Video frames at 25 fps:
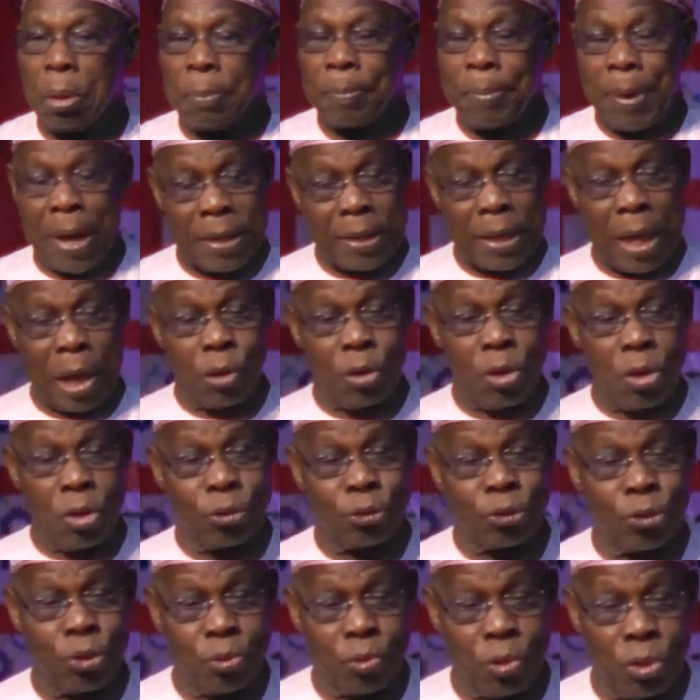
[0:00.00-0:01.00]
But I
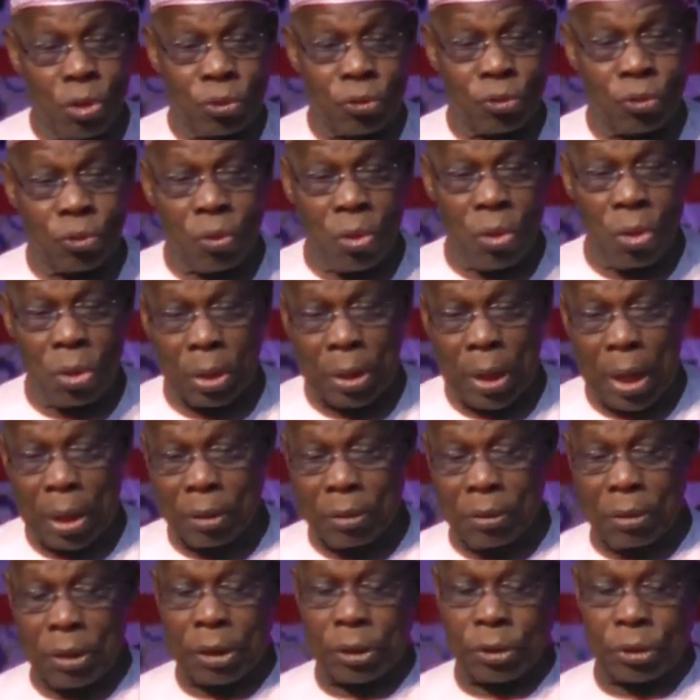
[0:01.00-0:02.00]
also want to
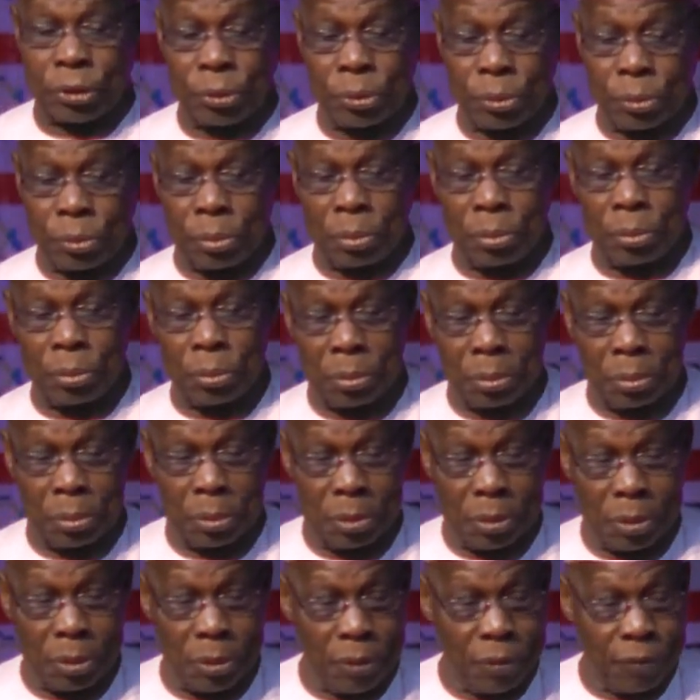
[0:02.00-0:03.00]
congratulate you
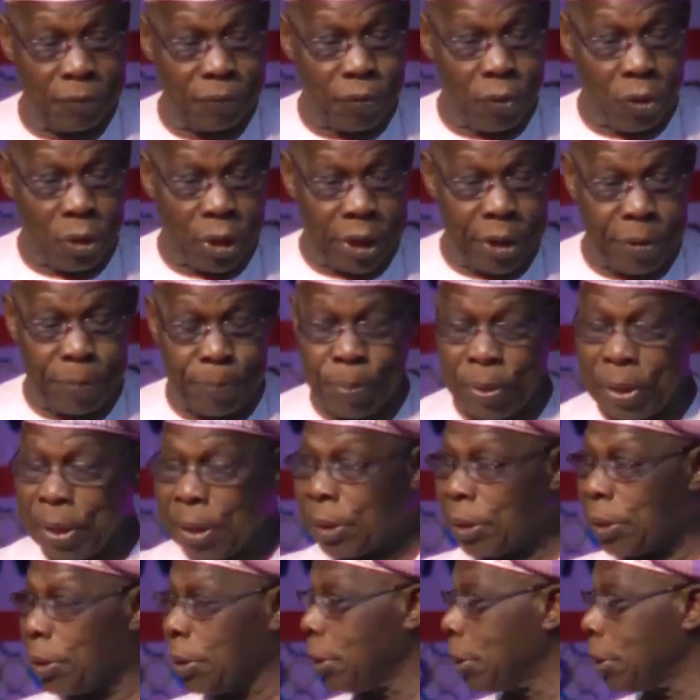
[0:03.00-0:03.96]
for keeping